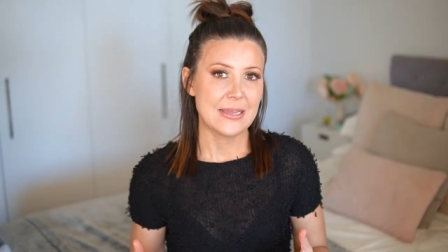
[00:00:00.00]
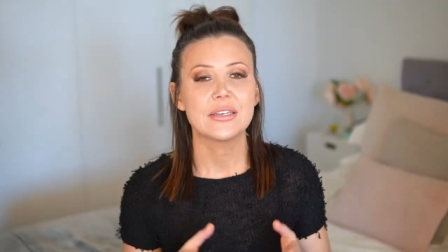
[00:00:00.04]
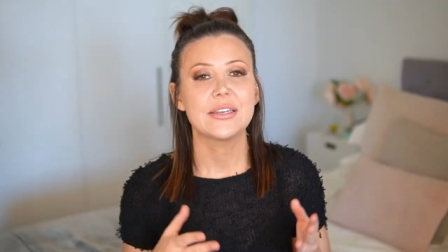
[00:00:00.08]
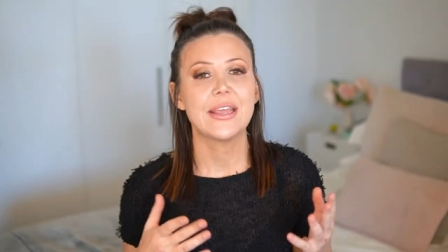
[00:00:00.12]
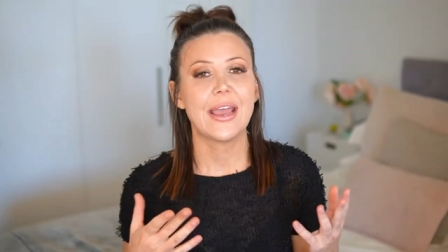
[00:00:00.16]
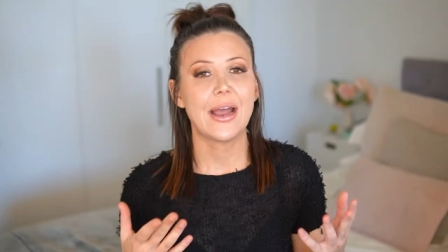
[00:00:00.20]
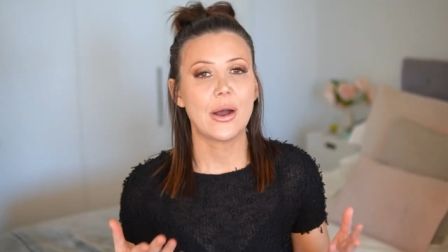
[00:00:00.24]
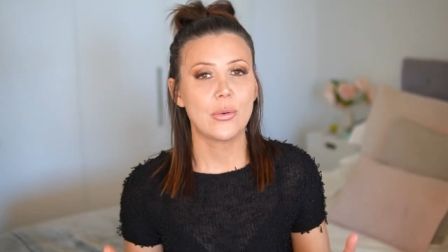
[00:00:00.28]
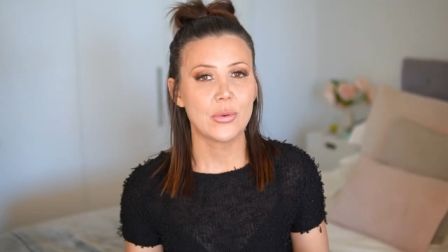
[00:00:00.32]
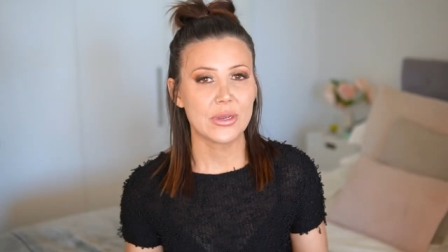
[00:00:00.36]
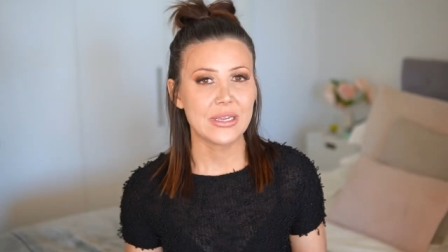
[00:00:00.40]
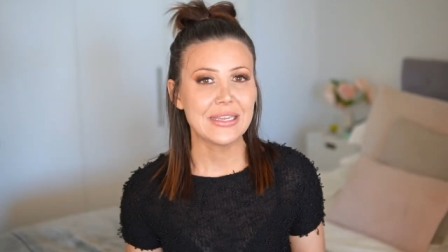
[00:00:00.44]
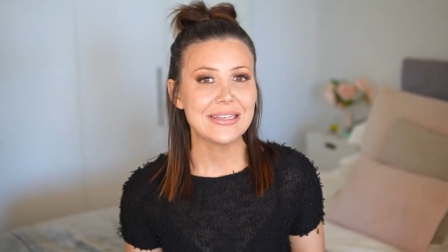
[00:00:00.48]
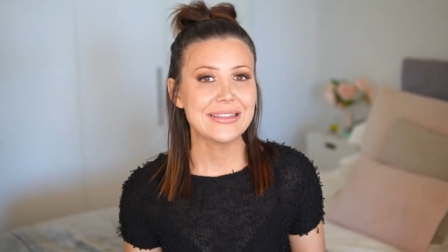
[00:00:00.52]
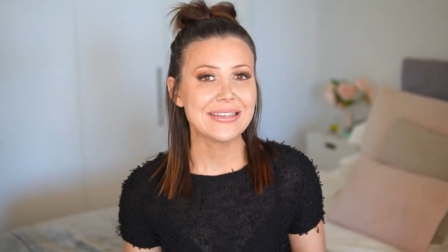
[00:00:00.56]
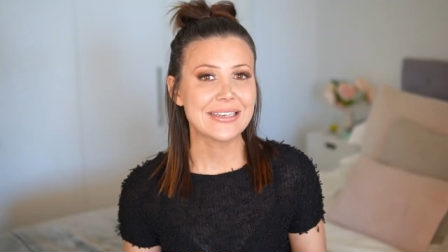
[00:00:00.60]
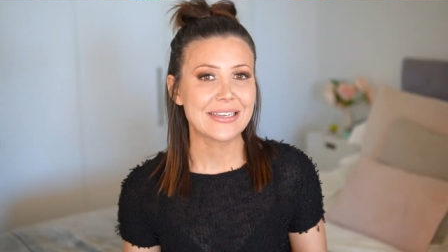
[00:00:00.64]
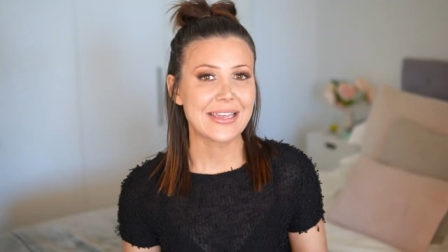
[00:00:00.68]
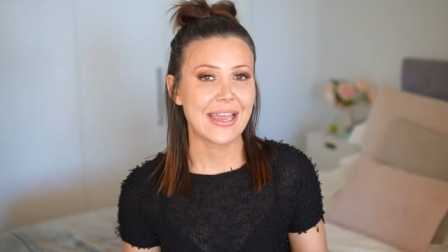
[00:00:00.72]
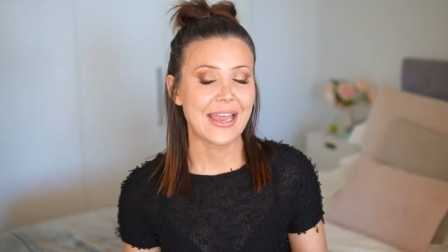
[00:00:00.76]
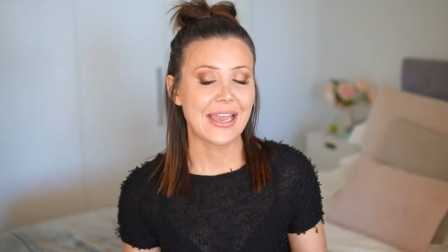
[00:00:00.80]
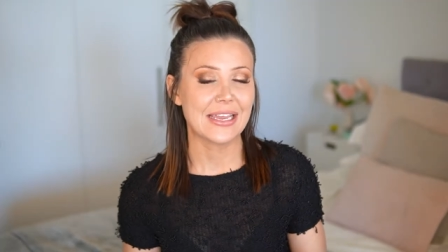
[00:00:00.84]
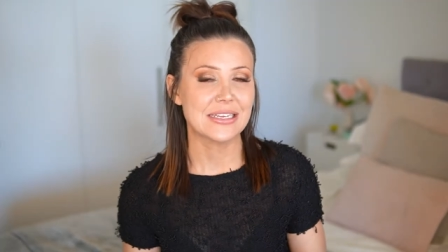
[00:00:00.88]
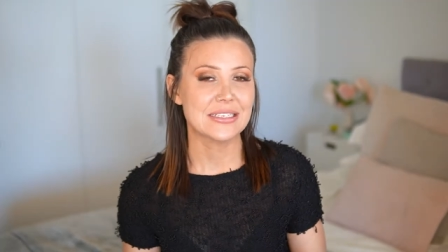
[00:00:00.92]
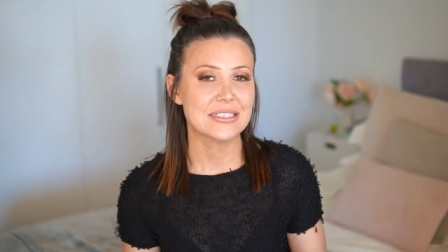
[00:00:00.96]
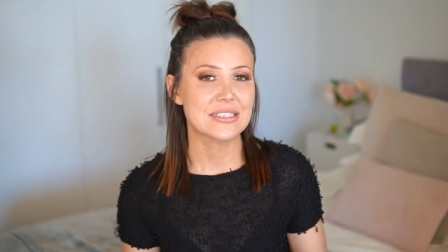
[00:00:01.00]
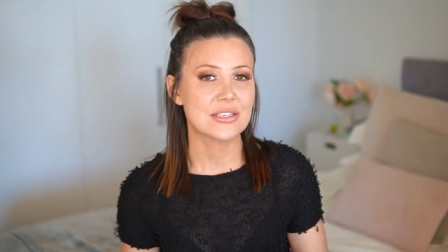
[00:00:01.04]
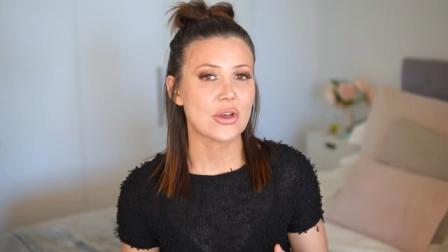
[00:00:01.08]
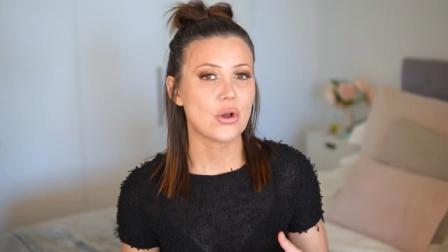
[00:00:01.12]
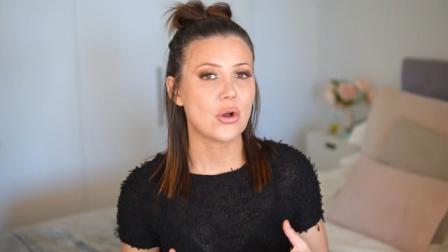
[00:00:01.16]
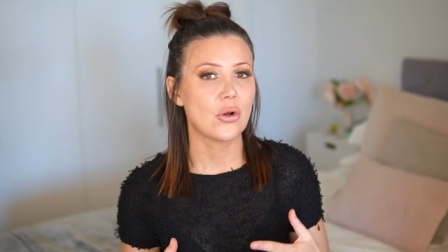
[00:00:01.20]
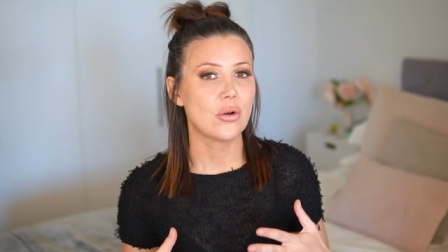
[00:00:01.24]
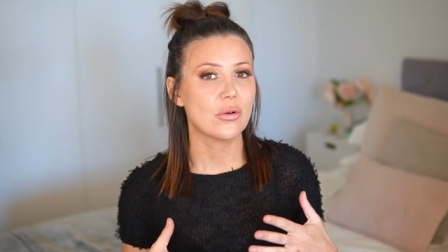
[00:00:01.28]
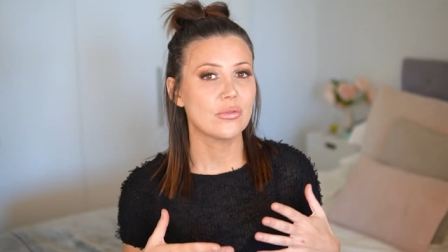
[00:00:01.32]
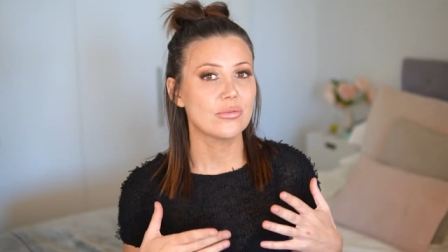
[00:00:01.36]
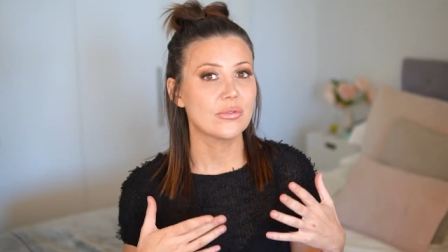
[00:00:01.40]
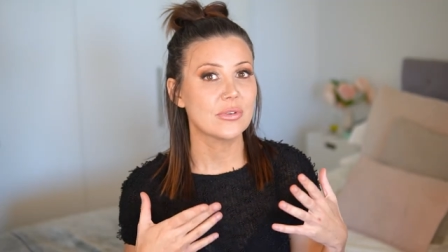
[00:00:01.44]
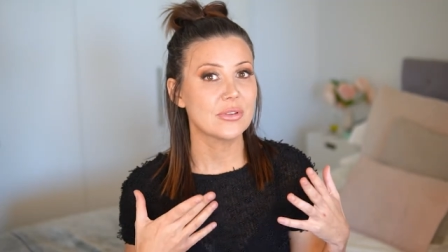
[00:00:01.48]
Now, in the case
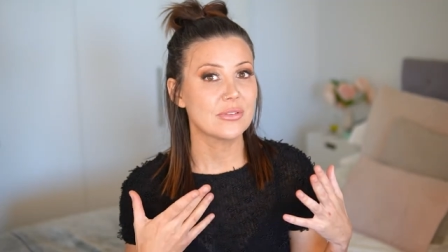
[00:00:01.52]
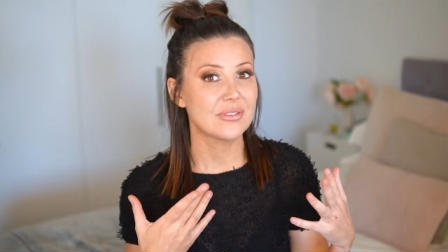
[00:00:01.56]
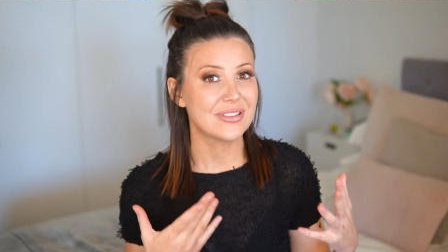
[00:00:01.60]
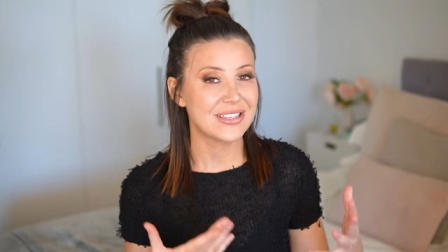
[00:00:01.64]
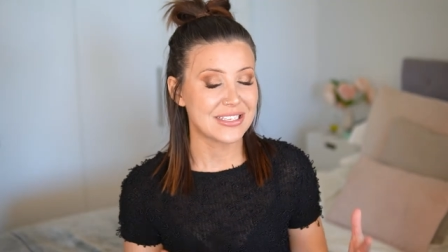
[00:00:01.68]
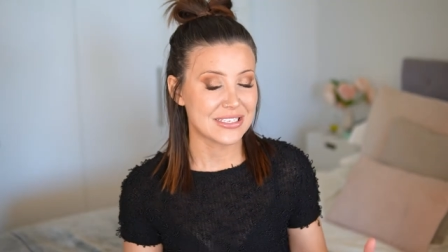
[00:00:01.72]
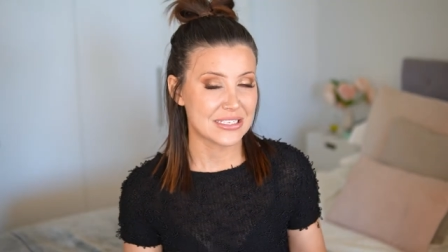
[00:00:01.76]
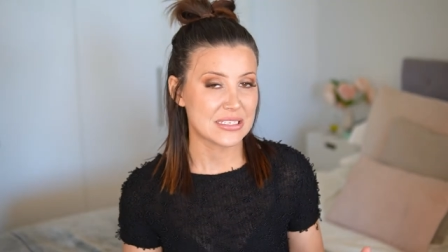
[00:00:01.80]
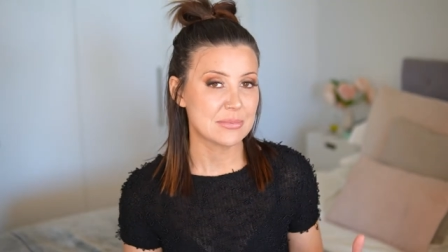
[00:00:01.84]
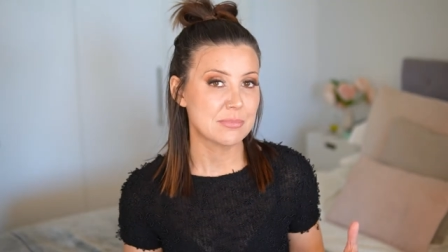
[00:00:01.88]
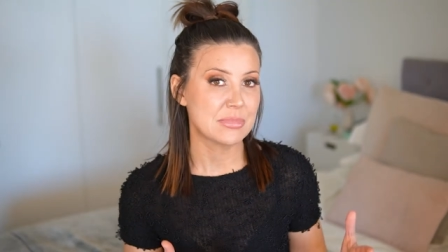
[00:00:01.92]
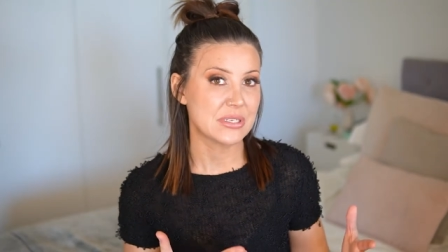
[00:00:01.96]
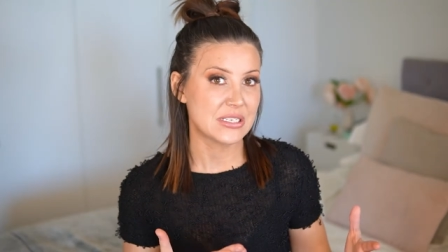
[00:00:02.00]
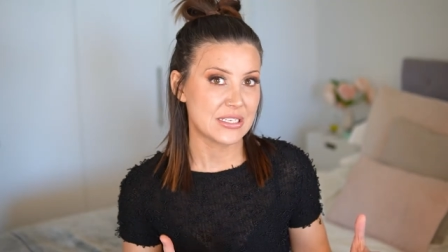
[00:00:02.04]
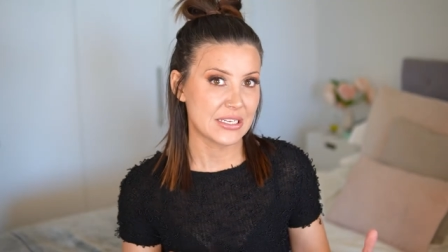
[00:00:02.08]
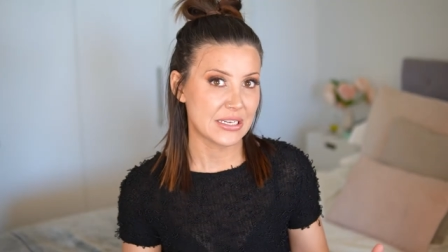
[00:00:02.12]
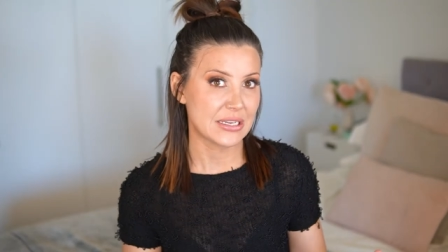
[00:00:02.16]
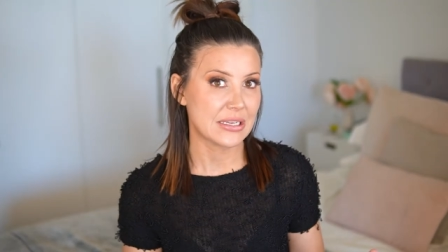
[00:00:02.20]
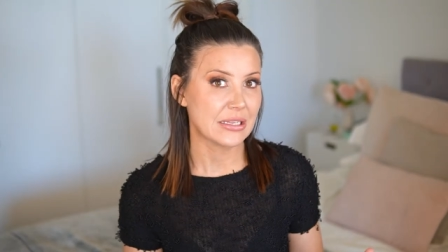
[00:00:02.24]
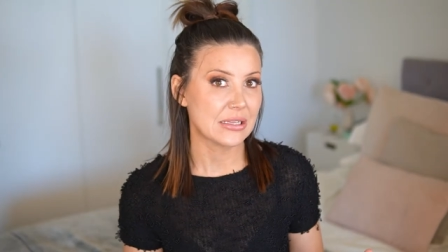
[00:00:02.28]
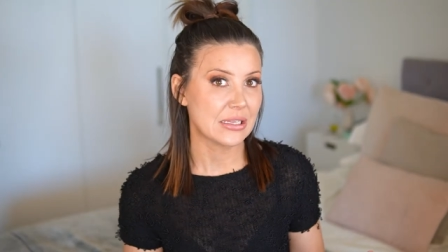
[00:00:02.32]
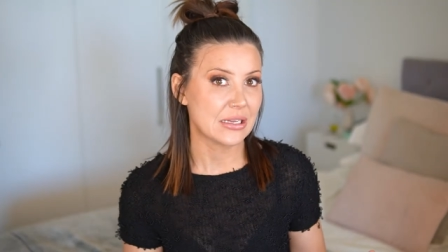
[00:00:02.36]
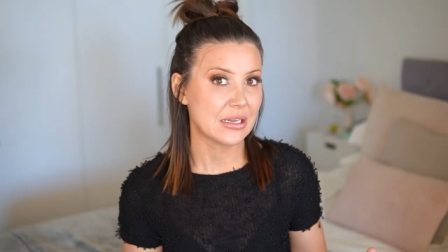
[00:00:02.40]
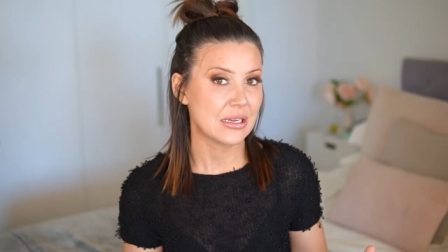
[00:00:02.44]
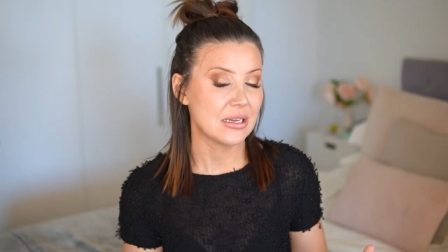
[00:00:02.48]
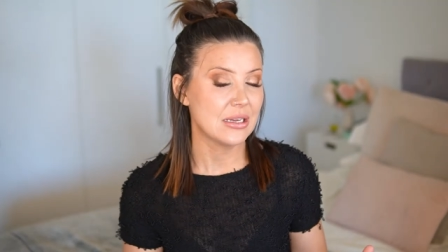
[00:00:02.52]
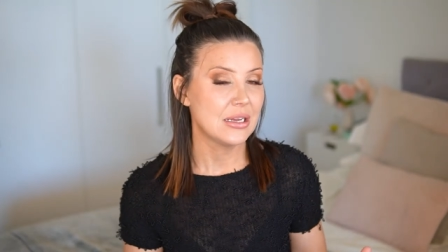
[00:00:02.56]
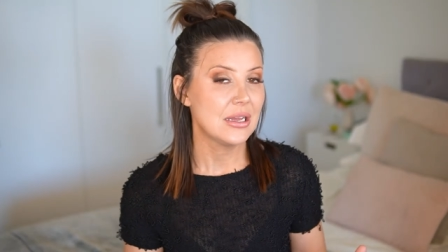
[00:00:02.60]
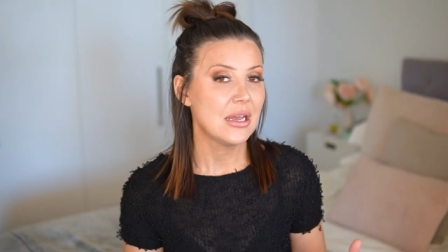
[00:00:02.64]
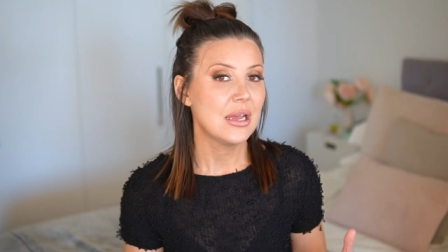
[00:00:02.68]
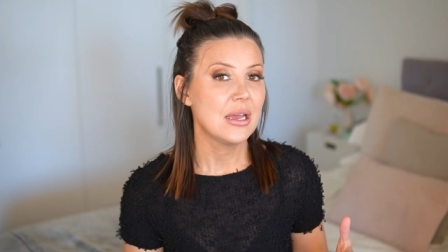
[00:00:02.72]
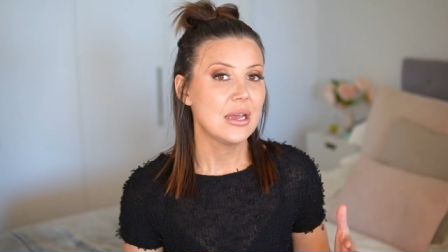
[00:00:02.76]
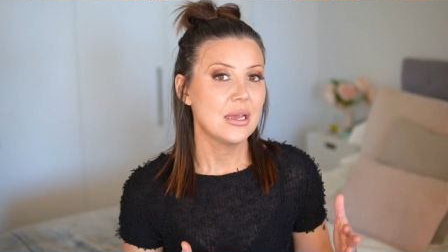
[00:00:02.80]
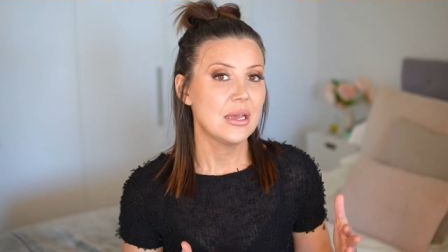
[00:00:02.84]
of this particular